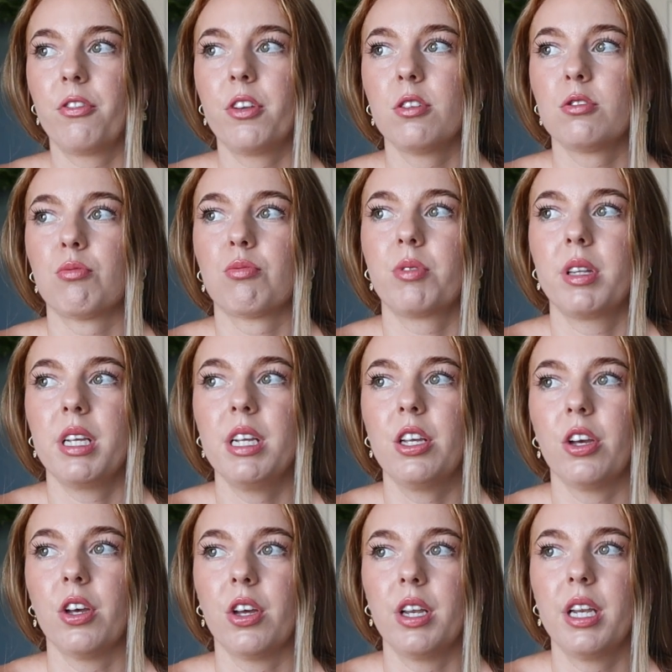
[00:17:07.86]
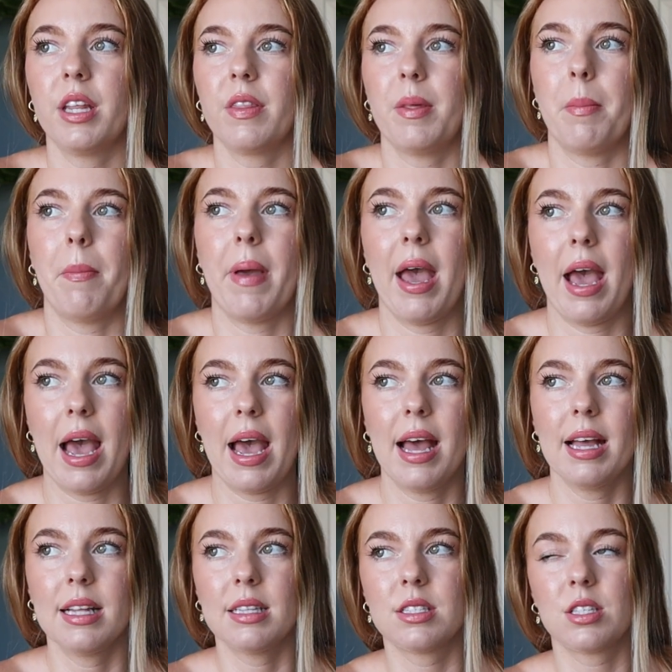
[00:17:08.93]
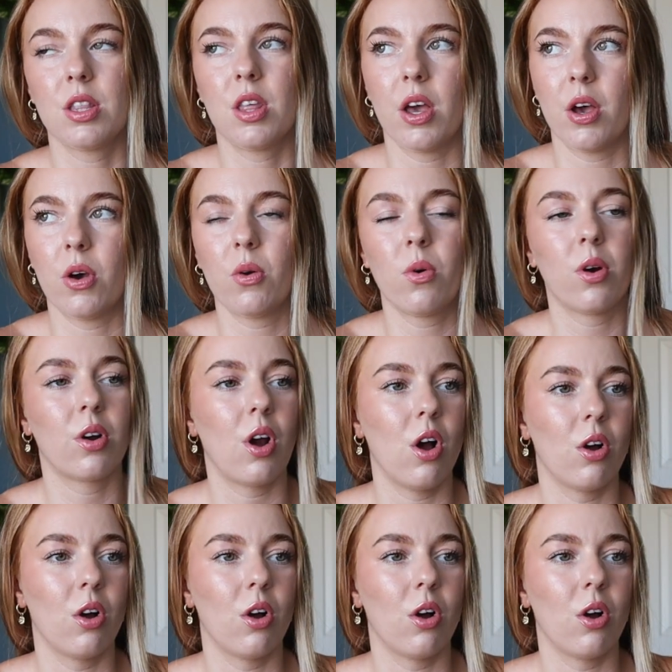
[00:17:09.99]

feels really good. The pads though are